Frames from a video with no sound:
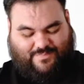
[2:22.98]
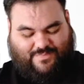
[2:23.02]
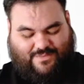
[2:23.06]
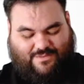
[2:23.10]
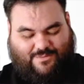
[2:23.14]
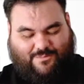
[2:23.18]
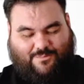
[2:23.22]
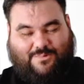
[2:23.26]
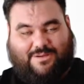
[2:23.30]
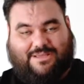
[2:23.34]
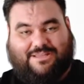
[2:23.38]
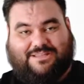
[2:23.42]

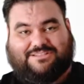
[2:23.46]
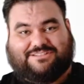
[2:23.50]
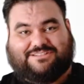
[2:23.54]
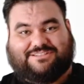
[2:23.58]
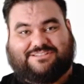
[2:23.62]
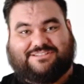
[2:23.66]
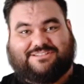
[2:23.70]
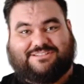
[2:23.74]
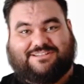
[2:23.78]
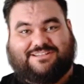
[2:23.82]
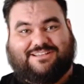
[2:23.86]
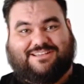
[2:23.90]
which
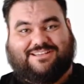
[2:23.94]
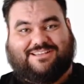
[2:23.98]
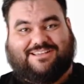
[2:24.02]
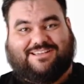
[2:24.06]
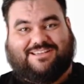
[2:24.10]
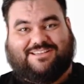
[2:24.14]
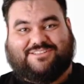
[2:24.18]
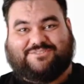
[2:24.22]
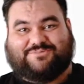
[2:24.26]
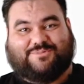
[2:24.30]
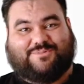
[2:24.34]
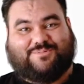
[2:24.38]

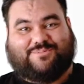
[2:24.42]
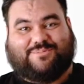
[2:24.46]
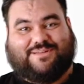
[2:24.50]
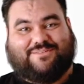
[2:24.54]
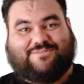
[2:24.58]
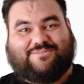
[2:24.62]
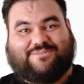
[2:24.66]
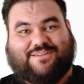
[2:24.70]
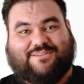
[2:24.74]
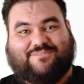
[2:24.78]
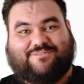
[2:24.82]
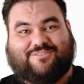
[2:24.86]
is one of my
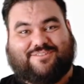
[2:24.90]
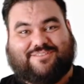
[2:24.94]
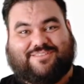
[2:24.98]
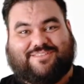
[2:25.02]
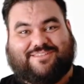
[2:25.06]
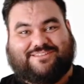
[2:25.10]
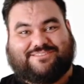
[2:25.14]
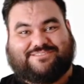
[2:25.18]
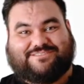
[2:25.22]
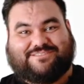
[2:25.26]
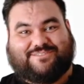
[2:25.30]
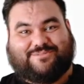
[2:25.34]
favorite
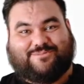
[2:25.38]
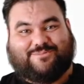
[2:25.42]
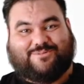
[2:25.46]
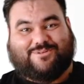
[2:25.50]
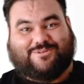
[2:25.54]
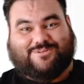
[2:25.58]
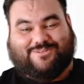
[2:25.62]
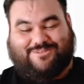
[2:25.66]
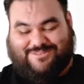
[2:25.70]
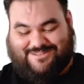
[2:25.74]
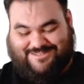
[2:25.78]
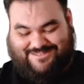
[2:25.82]
things in the
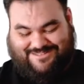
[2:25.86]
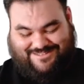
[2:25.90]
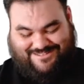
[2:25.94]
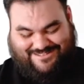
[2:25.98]
world.